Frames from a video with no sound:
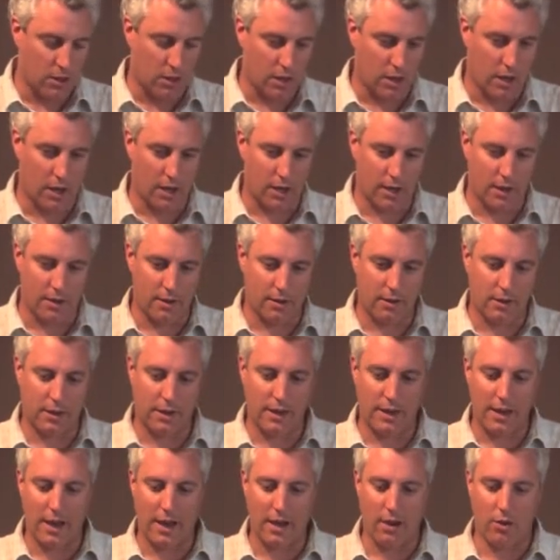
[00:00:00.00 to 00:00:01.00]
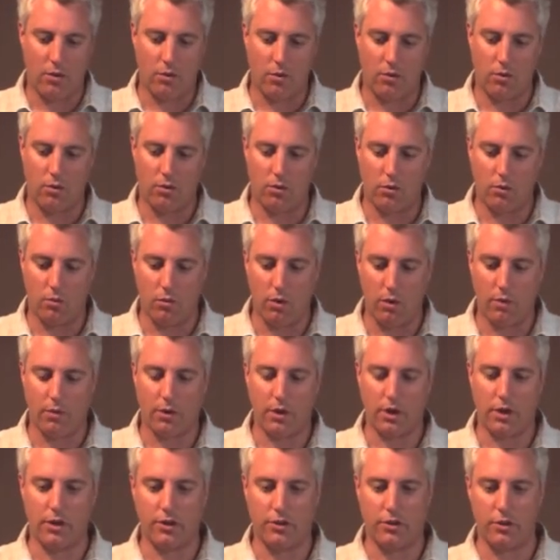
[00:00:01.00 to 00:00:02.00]
now what we're
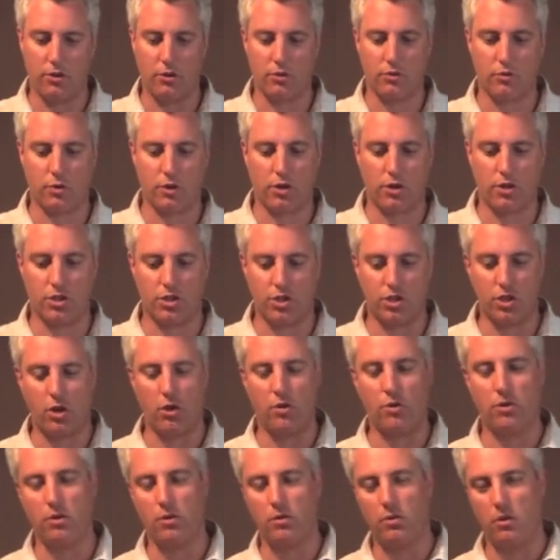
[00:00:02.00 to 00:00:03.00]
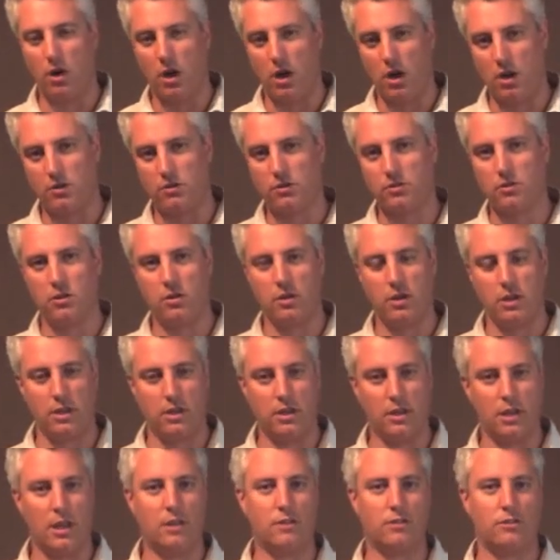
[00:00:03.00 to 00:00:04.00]
going to do is we're going to show you also
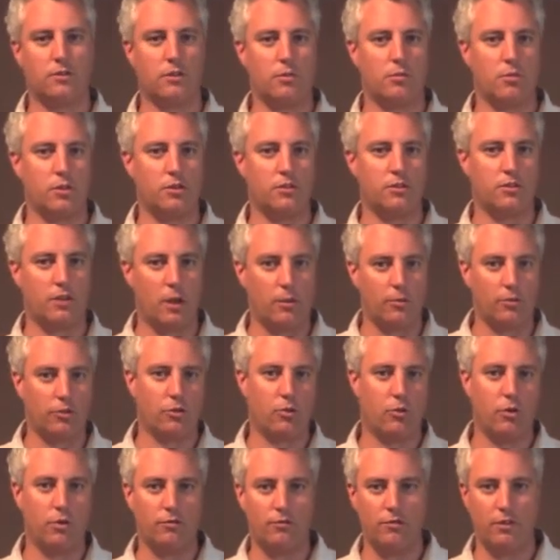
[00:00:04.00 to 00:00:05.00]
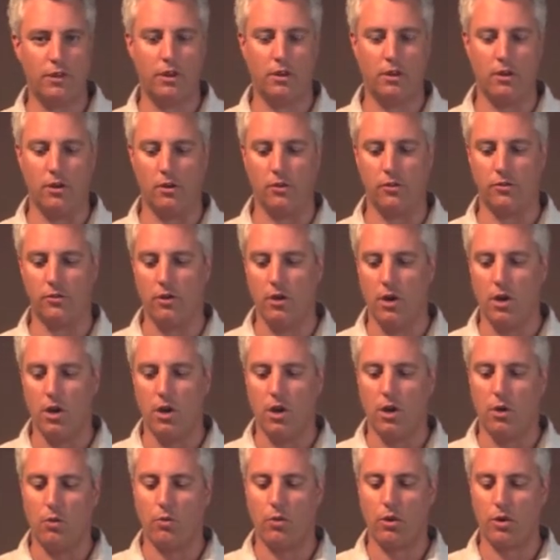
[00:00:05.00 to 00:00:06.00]
in some of the subsequent videos,
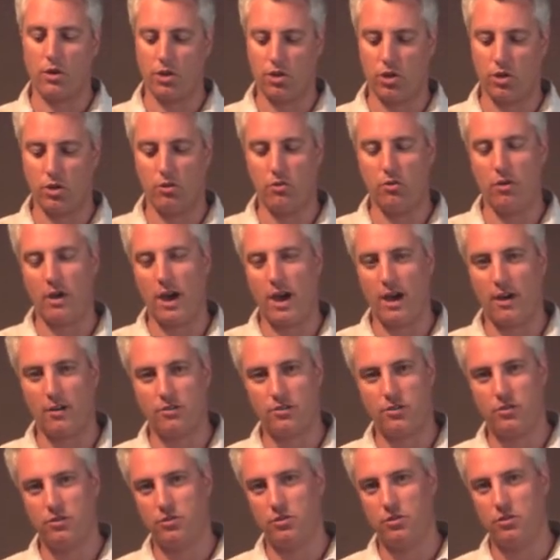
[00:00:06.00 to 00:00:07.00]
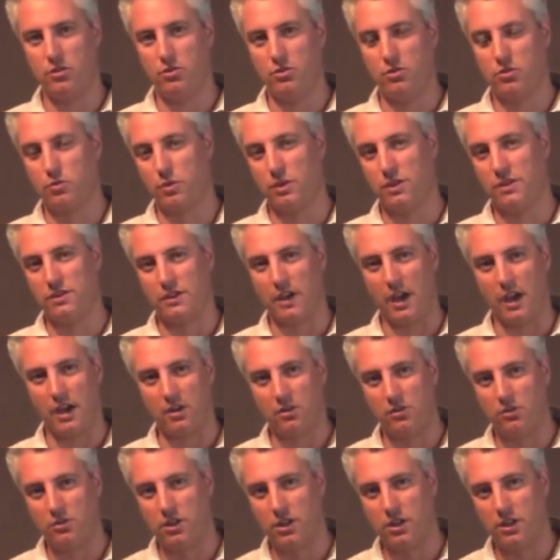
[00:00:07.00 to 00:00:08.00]
we're going to show you how to use
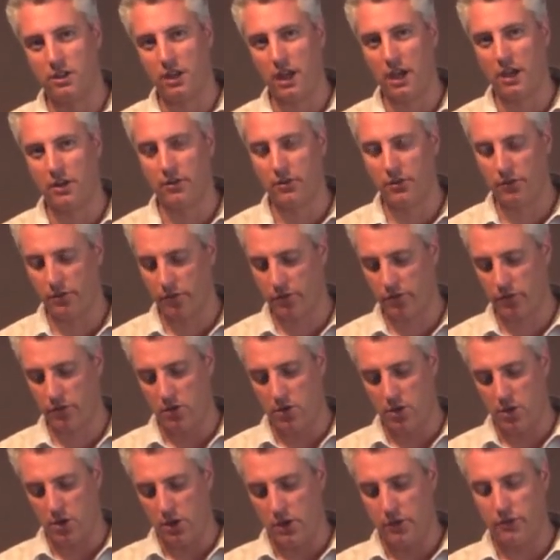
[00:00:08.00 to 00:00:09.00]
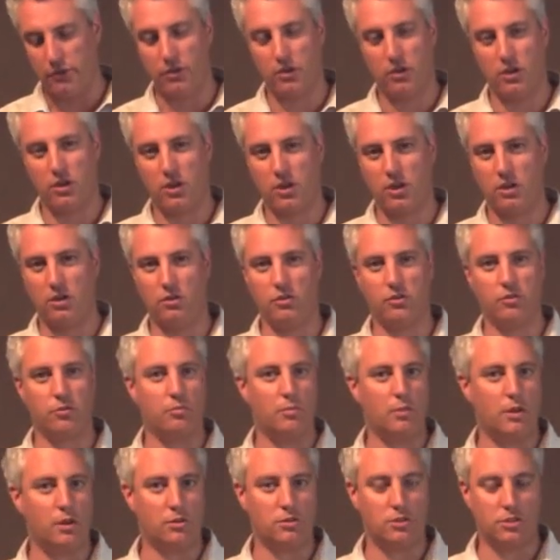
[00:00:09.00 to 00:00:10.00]
recycled containers. So you can use
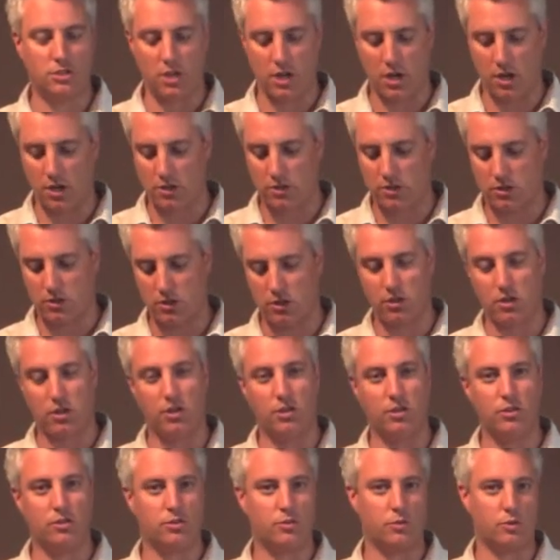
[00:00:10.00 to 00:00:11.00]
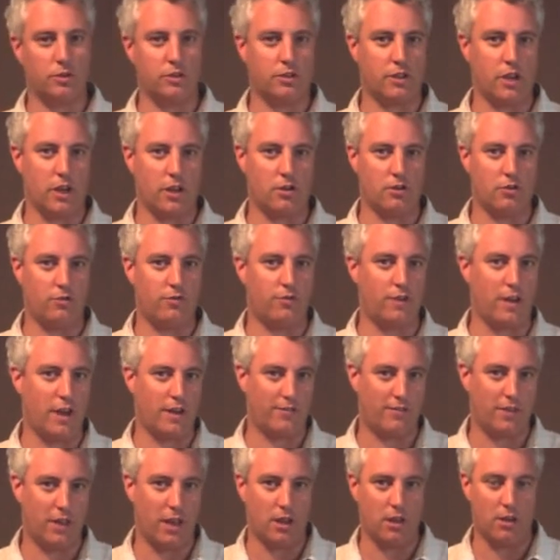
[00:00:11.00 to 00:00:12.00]
milk jugs, you can use recycled
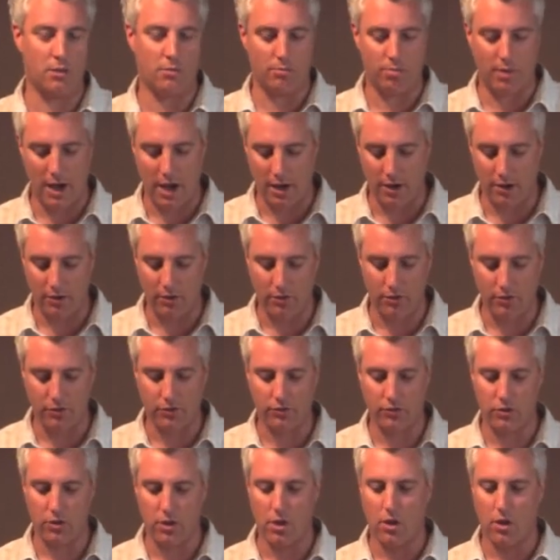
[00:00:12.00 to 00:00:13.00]
5-gallon bottles.